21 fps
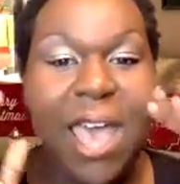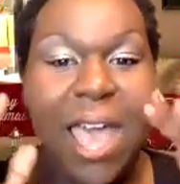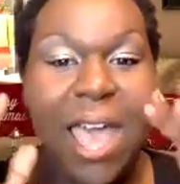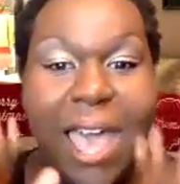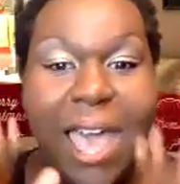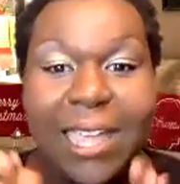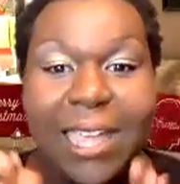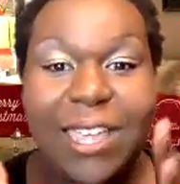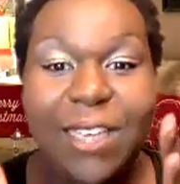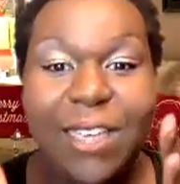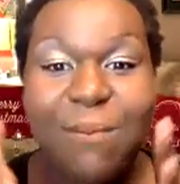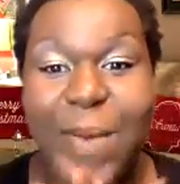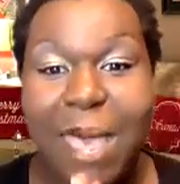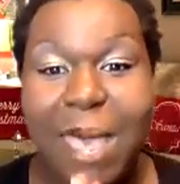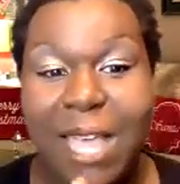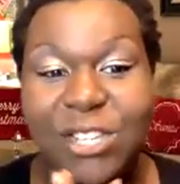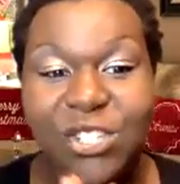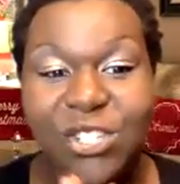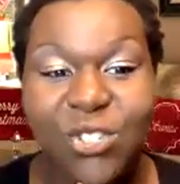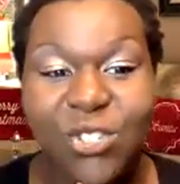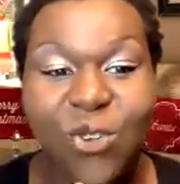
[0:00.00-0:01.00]
I can
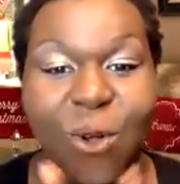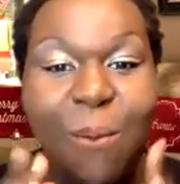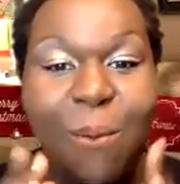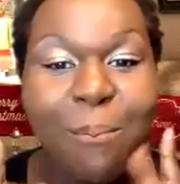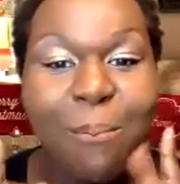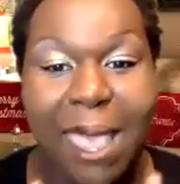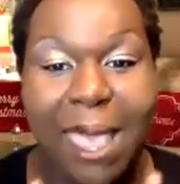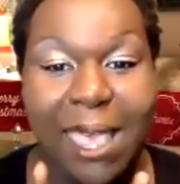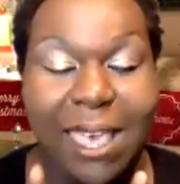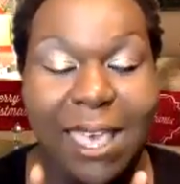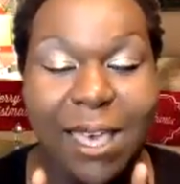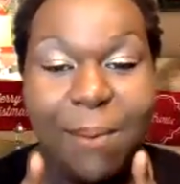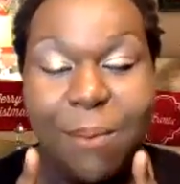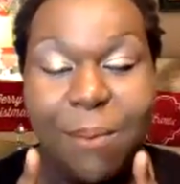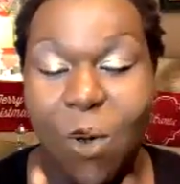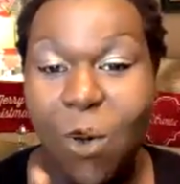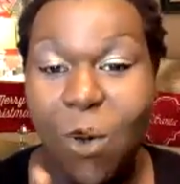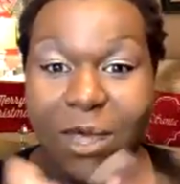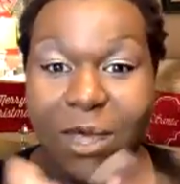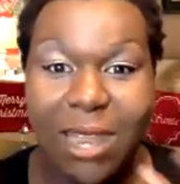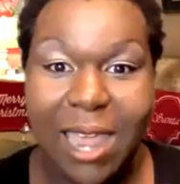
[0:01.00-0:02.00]
match your makeup
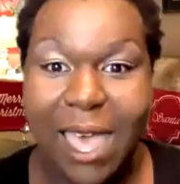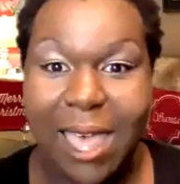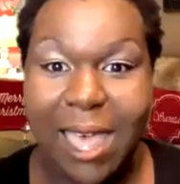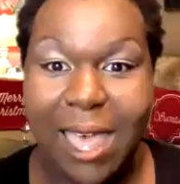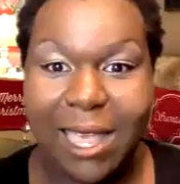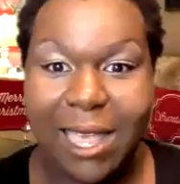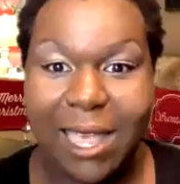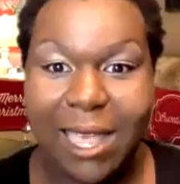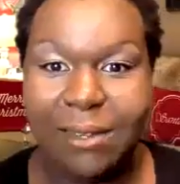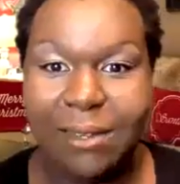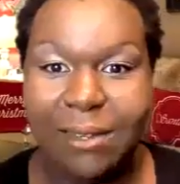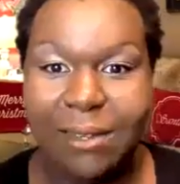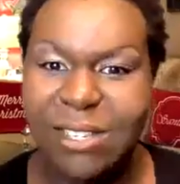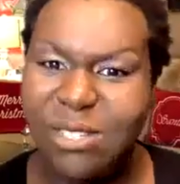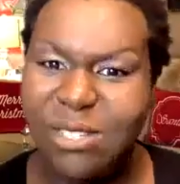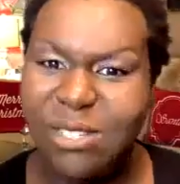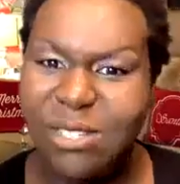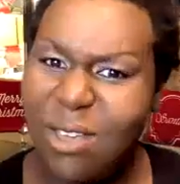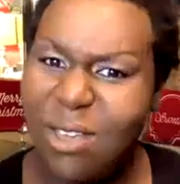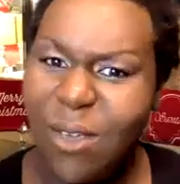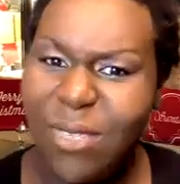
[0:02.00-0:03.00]
online.
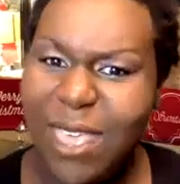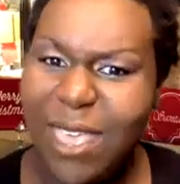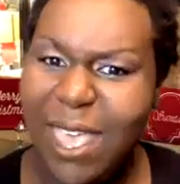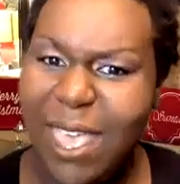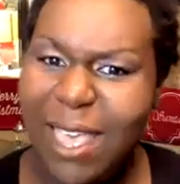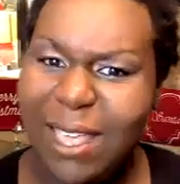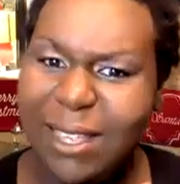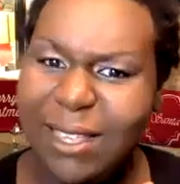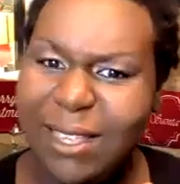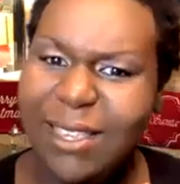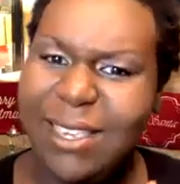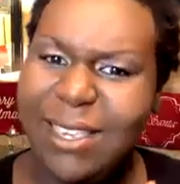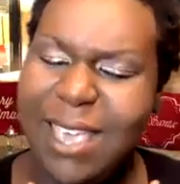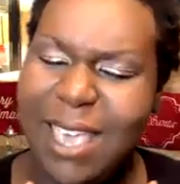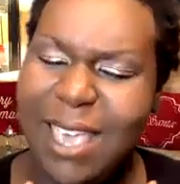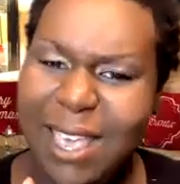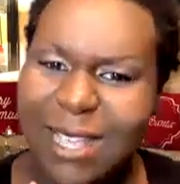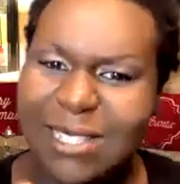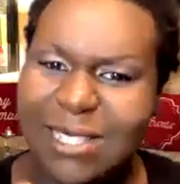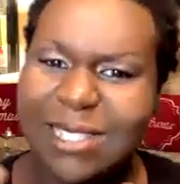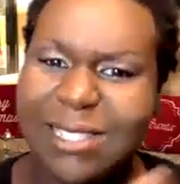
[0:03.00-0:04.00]
Did you know that?
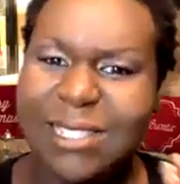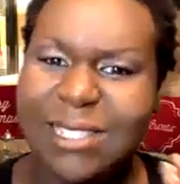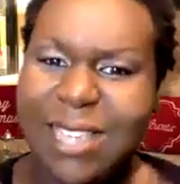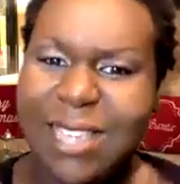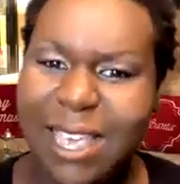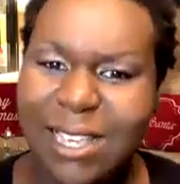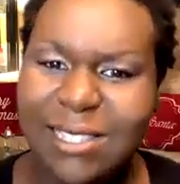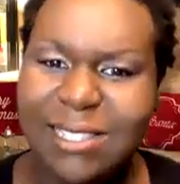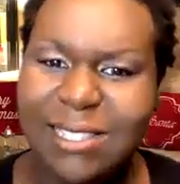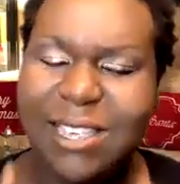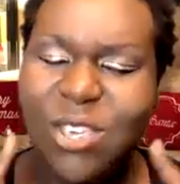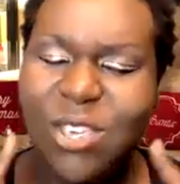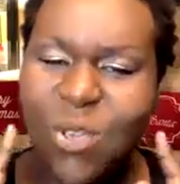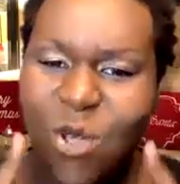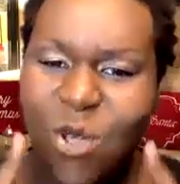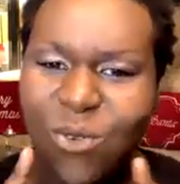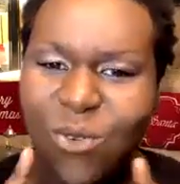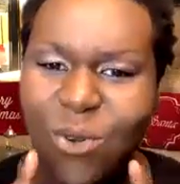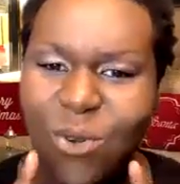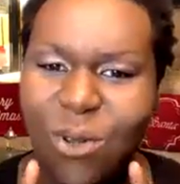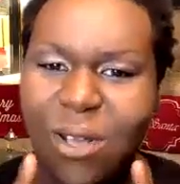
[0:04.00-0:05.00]
Yes, Stacy,
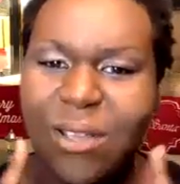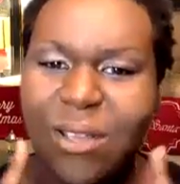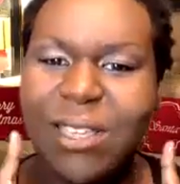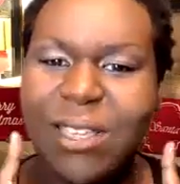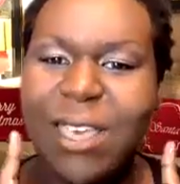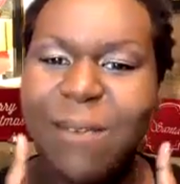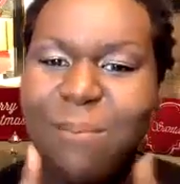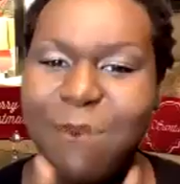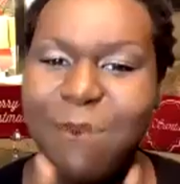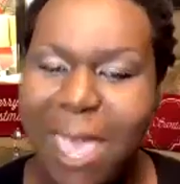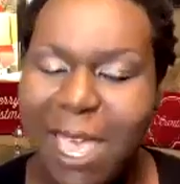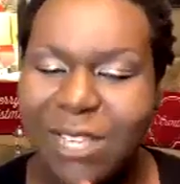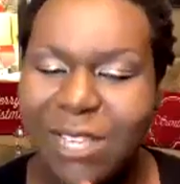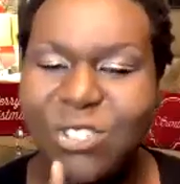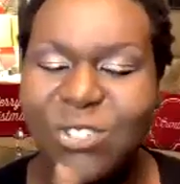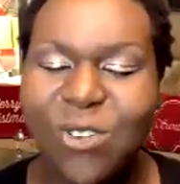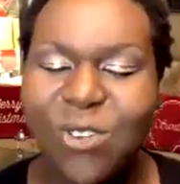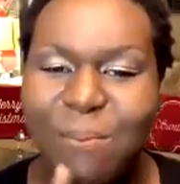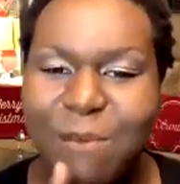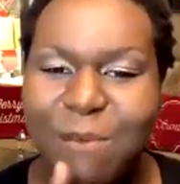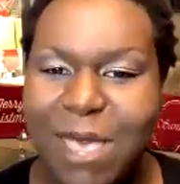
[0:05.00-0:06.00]
your girl, can
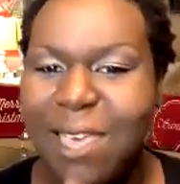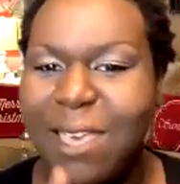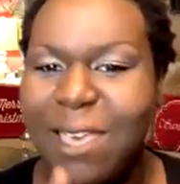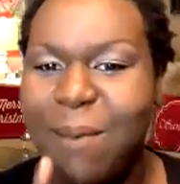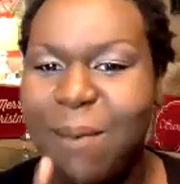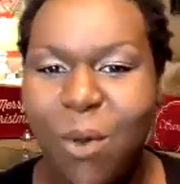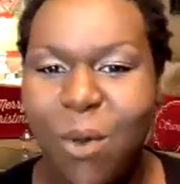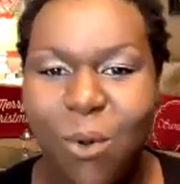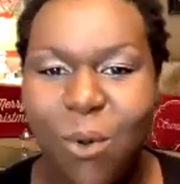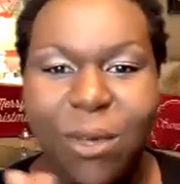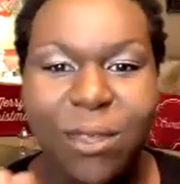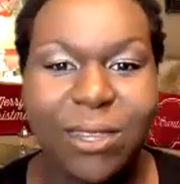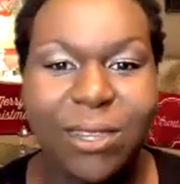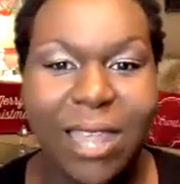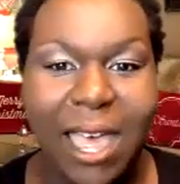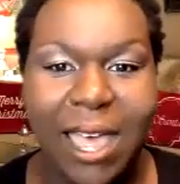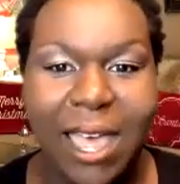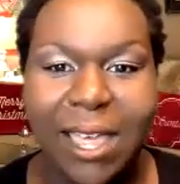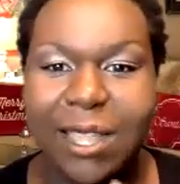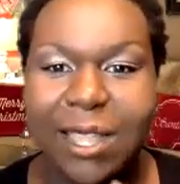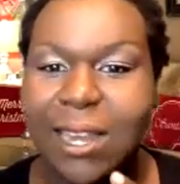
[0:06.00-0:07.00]
match your makeup
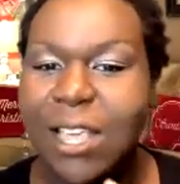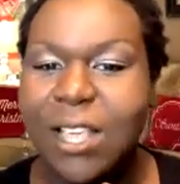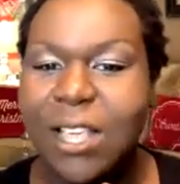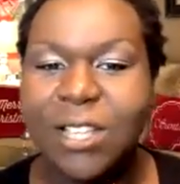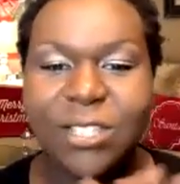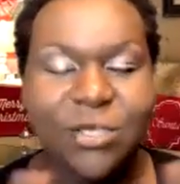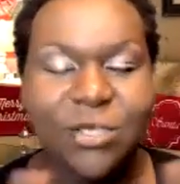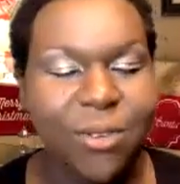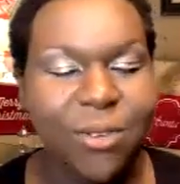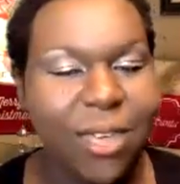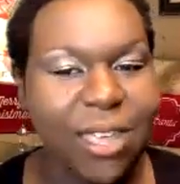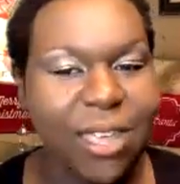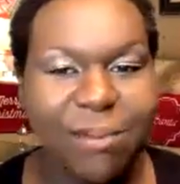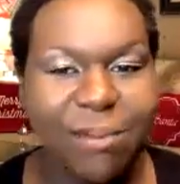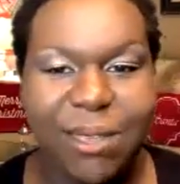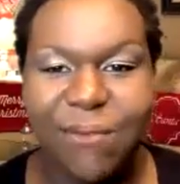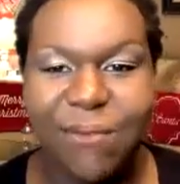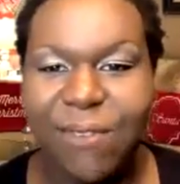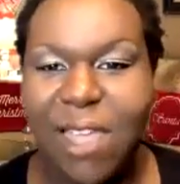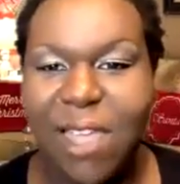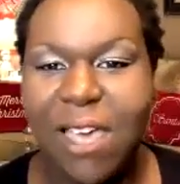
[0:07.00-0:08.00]
online so it could
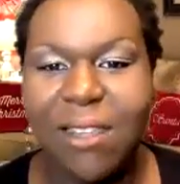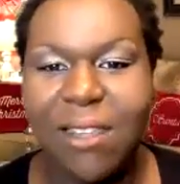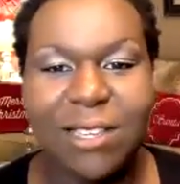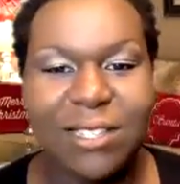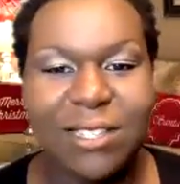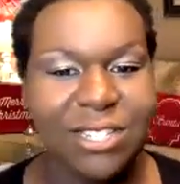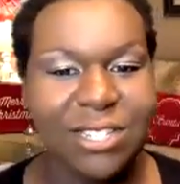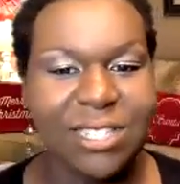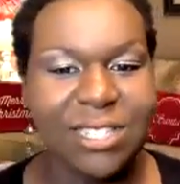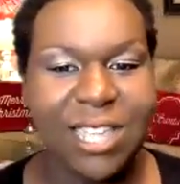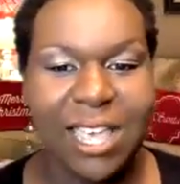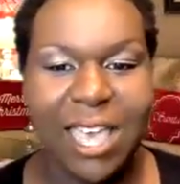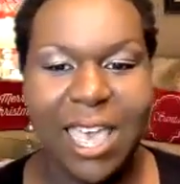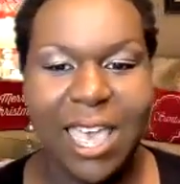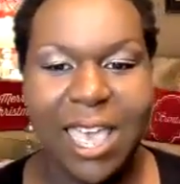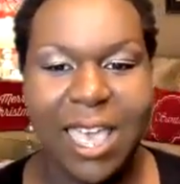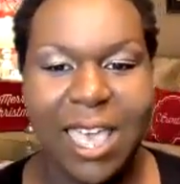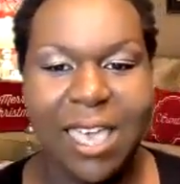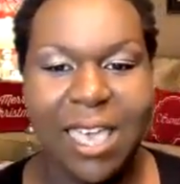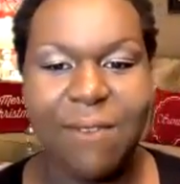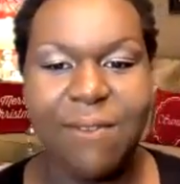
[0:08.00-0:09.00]
be flawless, just like I
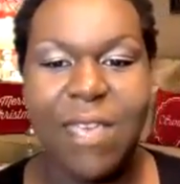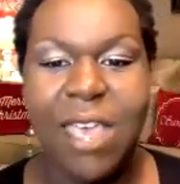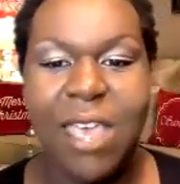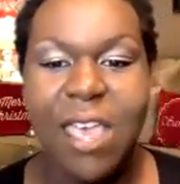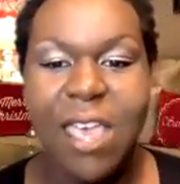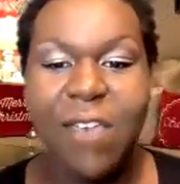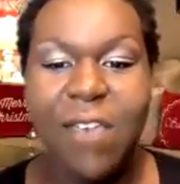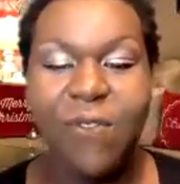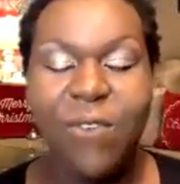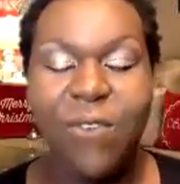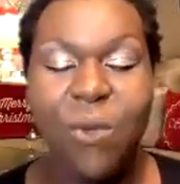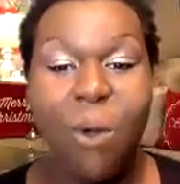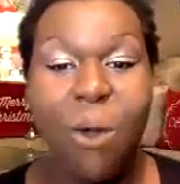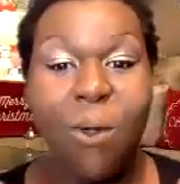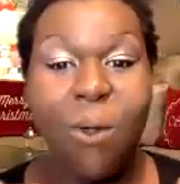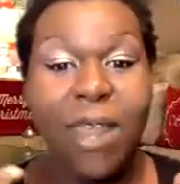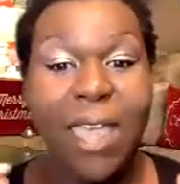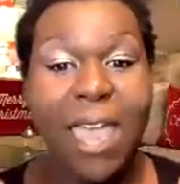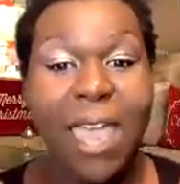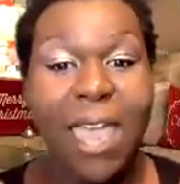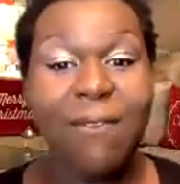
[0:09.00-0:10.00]
have. If you
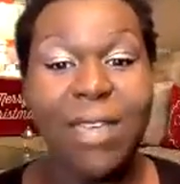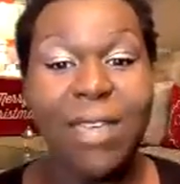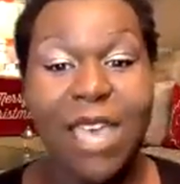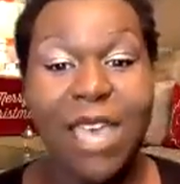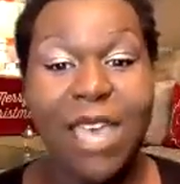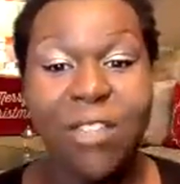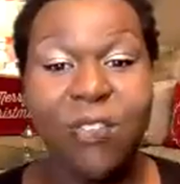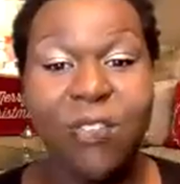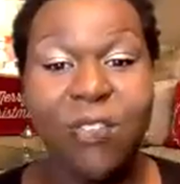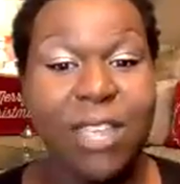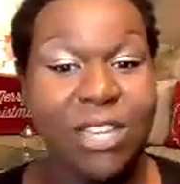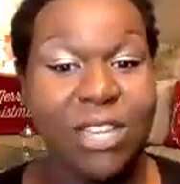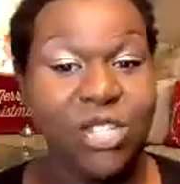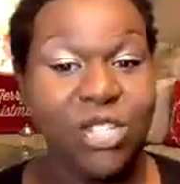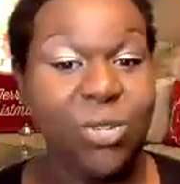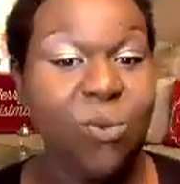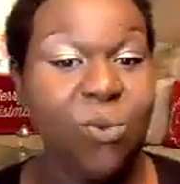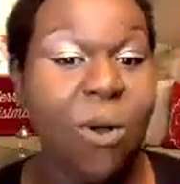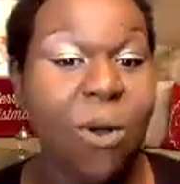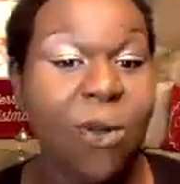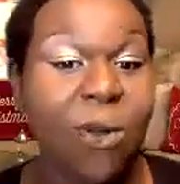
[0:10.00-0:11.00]
already have a color that
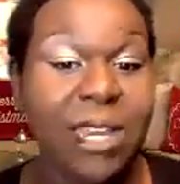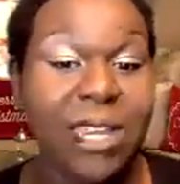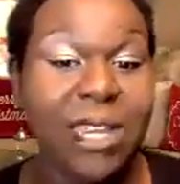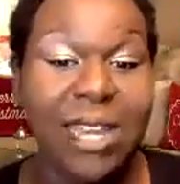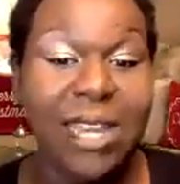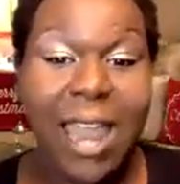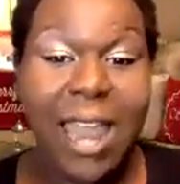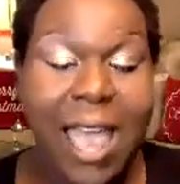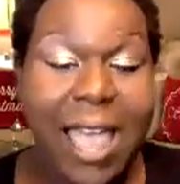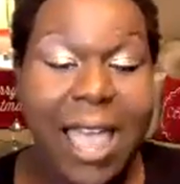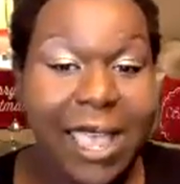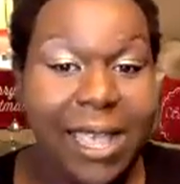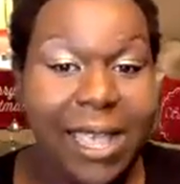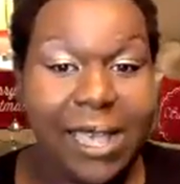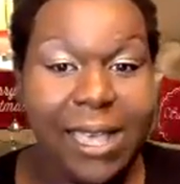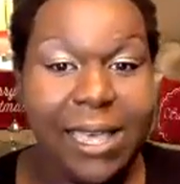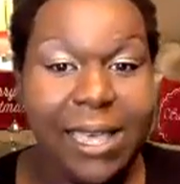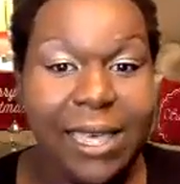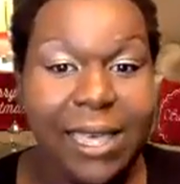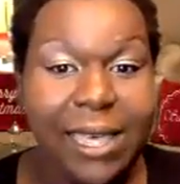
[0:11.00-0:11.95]
you already like,